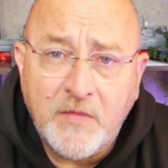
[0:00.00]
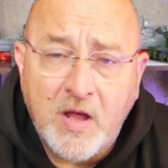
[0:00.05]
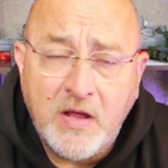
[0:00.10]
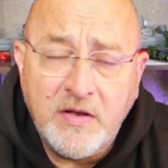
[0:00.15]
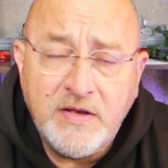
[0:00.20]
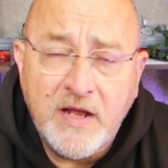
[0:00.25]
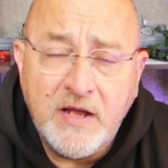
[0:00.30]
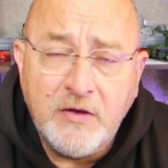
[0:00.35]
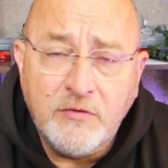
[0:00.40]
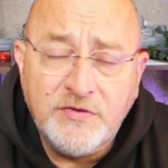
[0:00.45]

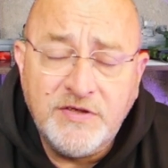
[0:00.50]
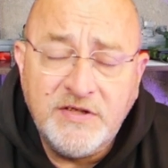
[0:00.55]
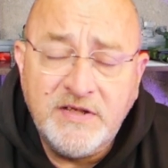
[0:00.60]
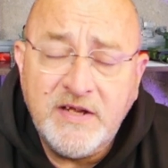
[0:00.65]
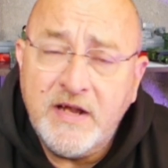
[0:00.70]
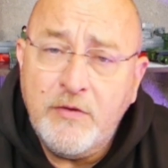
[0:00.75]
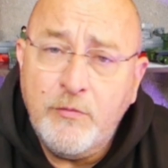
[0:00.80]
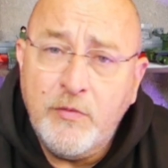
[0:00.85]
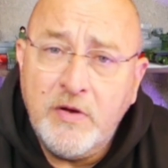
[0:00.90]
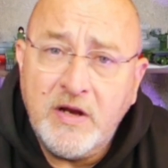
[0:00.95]
Now
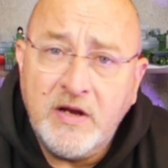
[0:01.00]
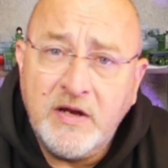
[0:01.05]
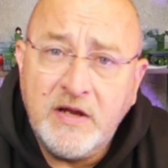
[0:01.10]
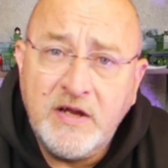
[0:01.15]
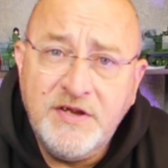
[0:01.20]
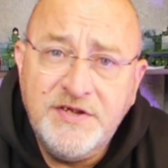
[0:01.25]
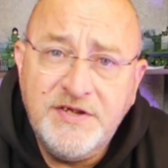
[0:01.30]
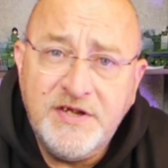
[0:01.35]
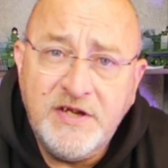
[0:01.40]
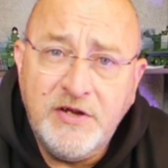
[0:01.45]
today we're going to
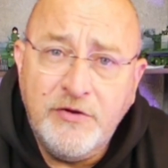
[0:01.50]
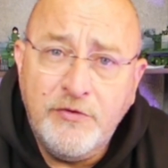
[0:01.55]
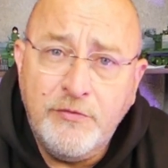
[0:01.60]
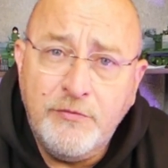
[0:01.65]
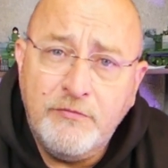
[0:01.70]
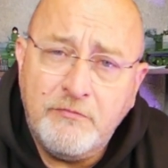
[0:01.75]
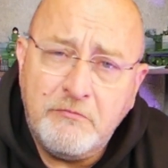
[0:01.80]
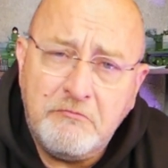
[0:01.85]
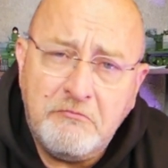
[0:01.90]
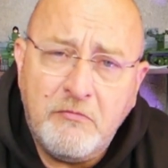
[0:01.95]
continue
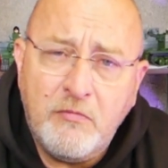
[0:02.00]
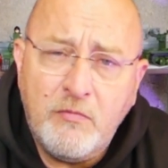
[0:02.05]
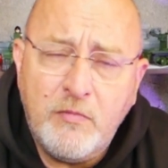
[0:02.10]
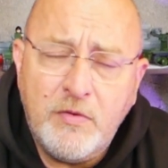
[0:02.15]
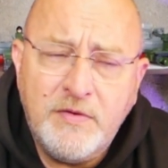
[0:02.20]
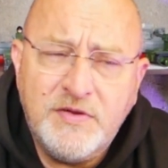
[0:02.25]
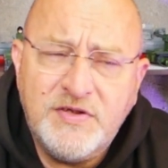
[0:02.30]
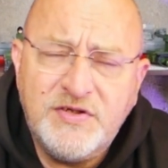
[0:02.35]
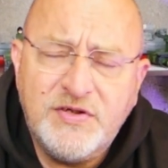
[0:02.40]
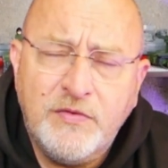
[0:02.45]

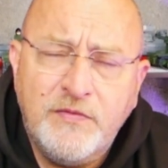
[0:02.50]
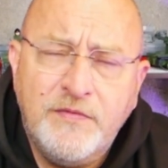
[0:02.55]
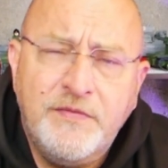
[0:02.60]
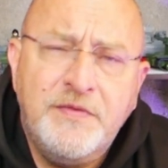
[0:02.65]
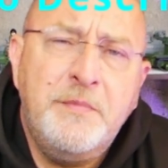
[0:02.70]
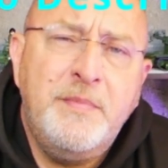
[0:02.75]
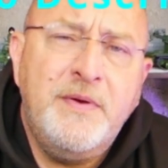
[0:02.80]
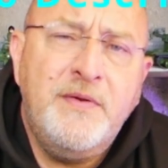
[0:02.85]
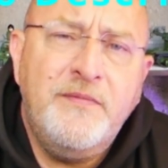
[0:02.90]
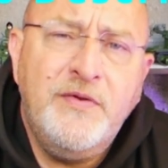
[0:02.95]
with sort of
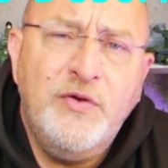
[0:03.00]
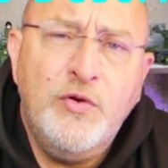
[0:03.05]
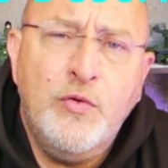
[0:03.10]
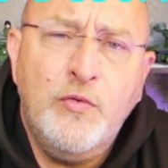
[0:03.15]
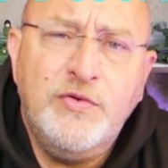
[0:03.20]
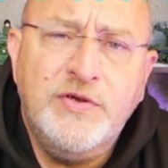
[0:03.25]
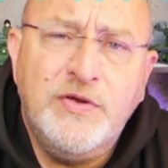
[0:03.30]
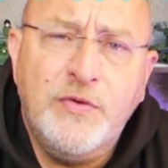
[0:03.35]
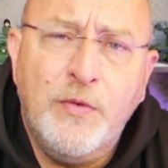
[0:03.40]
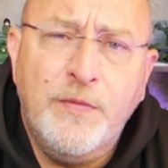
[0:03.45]
a bit of a
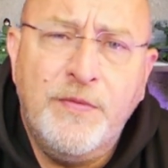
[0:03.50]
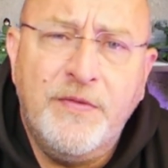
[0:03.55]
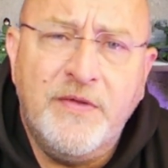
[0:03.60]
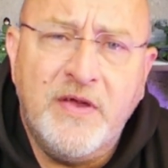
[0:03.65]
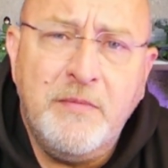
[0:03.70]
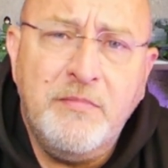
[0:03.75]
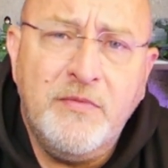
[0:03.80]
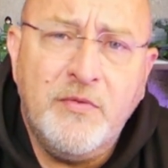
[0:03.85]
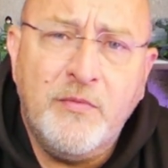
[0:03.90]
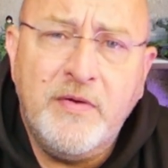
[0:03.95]
nautical
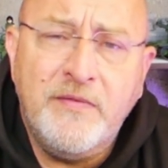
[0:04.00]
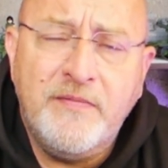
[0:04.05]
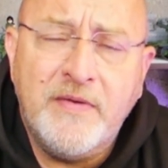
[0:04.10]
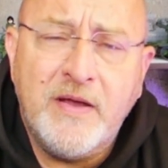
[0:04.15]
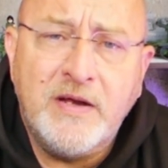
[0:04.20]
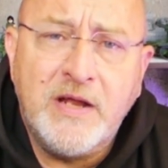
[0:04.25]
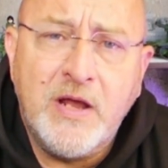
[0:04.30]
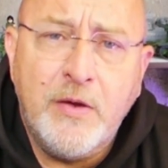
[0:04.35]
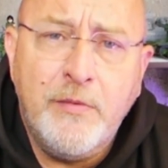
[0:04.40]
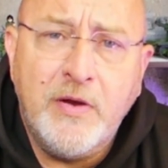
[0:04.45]
theme that we've
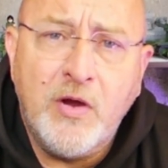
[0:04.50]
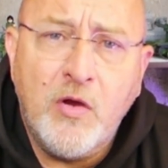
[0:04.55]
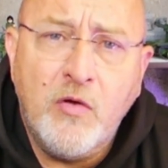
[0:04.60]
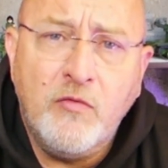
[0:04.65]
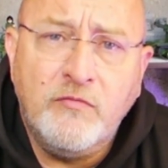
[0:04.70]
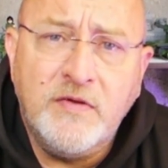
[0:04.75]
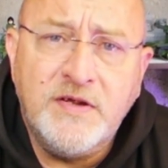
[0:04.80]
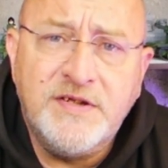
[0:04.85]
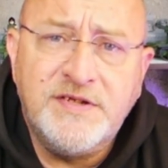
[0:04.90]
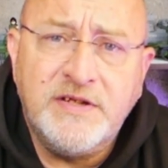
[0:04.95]
had going
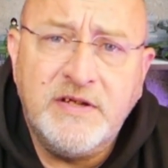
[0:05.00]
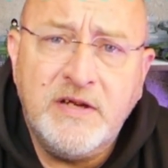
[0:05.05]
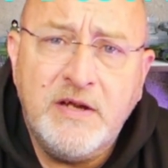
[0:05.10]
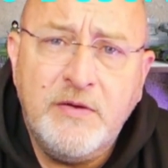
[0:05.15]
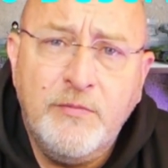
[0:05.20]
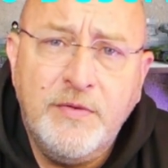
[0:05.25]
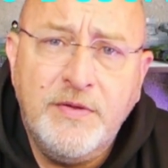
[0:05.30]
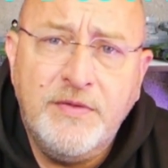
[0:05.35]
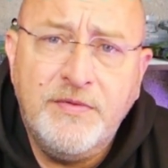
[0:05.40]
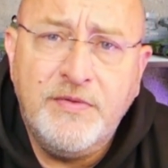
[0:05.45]
on recently
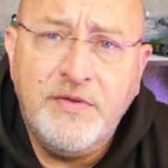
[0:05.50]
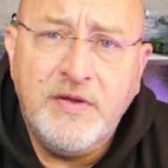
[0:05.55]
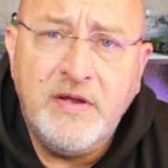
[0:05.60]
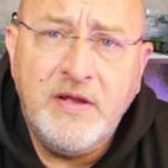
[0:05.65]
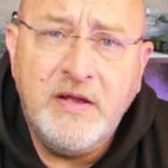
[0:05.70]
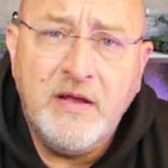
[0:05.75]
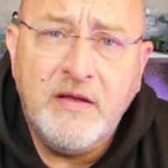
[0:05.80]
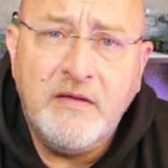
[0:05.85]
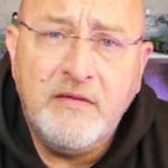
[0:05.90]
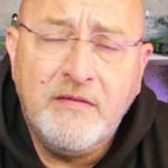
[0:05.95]
with
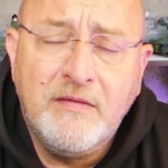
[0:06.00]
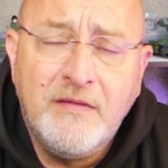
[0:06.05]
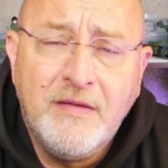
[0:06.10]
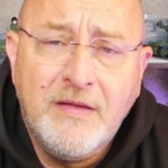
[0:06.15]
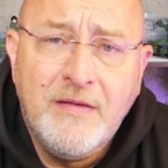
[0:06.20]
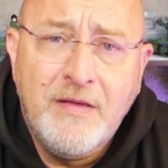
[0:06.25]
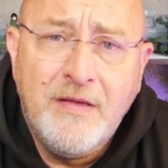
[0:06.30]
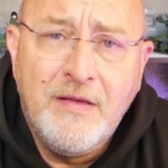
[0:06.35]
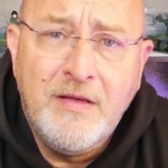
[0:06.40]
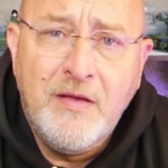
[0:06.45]
the
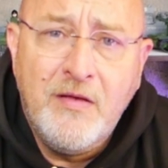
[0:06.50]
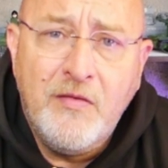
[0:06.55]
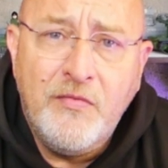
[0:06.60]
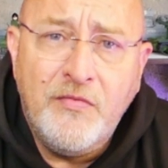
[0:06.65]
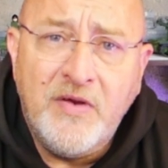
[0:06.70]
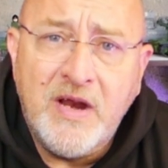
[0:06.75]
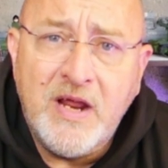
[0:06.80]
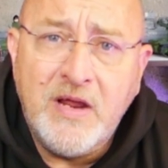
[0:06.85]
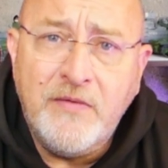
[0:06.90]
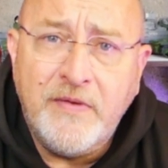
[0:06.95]

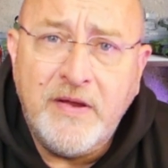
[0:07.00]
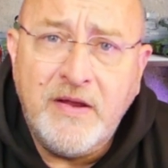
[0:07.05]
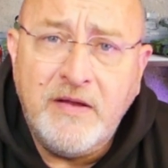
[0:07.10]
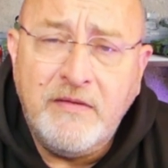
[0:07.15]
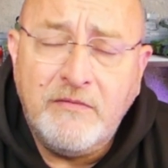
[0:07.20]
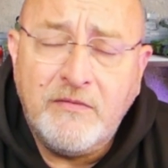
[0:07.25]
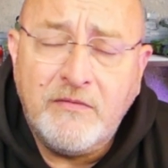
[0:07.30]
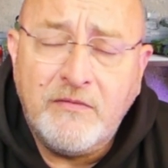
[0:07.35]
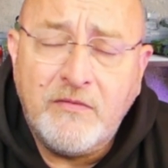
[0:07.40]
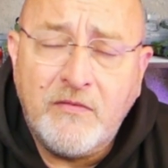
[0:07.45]
Navy
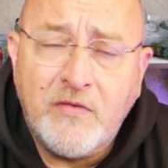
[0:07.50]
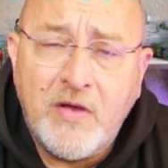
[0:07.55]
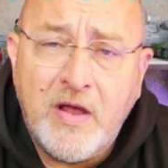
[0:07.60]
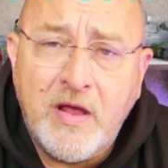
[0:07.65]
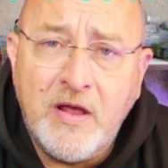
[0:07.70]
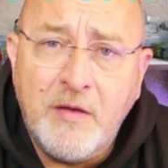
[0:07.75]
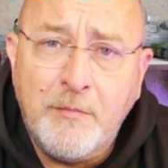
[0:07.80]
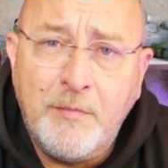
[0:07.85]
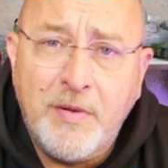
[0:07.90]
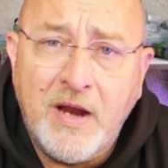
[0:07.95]

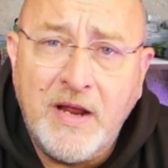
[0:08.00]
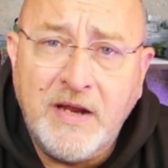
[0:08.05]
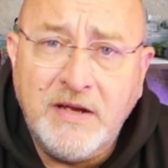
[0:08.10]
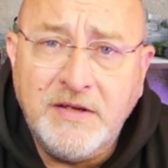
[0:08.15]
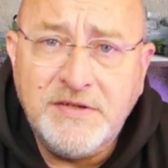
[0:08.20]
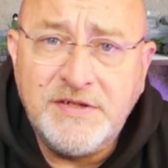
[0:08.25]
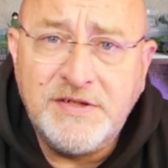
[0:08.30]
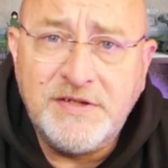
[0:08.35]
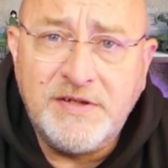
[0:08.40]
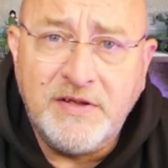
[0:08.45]

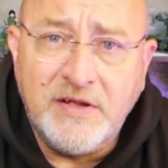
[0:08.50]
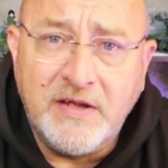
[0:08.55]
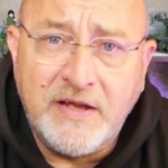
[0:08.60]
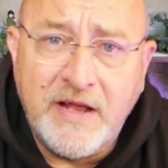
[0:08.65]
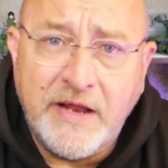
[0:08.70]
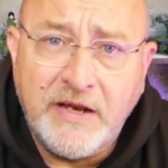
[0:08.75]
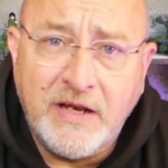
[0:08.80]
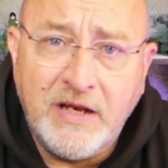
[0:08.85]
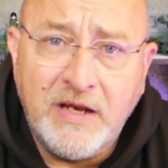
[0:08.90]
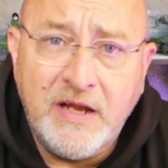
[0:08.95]
planes, the
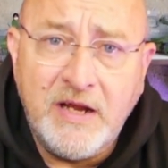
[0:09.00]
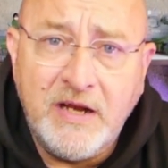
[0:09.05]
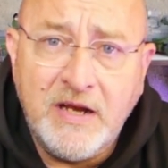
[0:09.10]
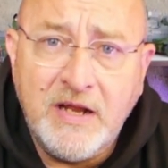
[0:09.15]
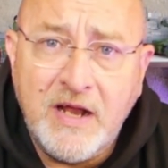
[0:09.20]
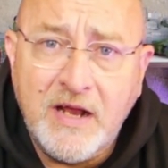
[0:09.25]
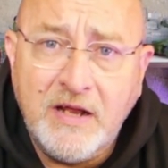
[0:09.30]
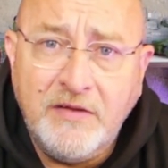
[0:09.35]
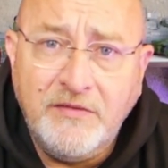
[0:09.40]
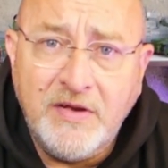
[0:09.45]

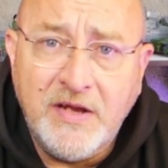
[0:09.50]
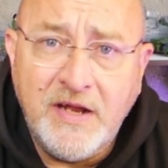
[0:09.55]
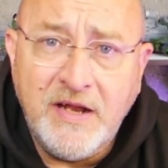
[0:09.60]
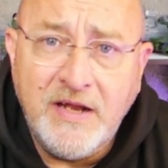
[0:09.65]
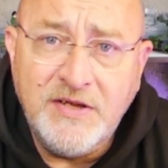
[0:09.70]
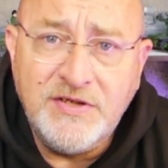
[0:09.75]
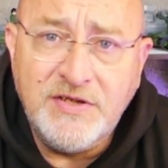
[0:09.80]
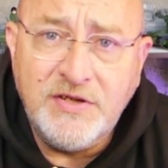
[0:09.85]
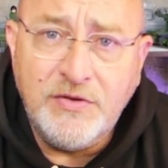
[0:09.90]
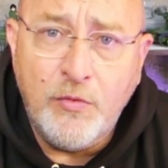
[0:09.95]
Catalina and
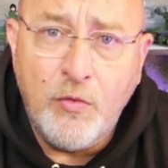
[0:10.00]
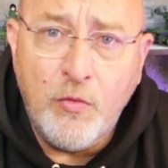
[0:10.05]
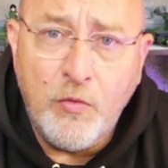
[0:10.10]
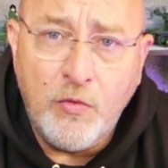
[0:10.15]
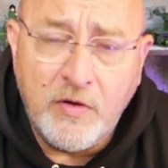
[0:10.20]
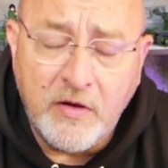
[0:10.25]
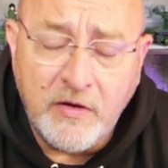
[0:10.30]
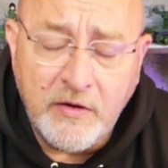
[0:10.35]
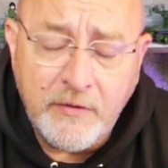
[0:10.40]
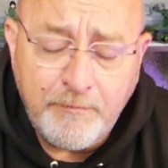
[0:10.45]
the E2
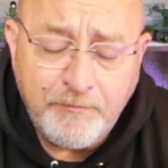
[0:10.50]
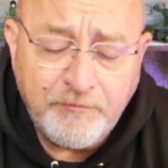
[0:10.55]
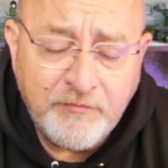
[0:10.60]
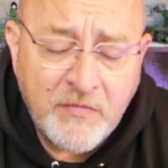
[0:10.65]
Hawkeye.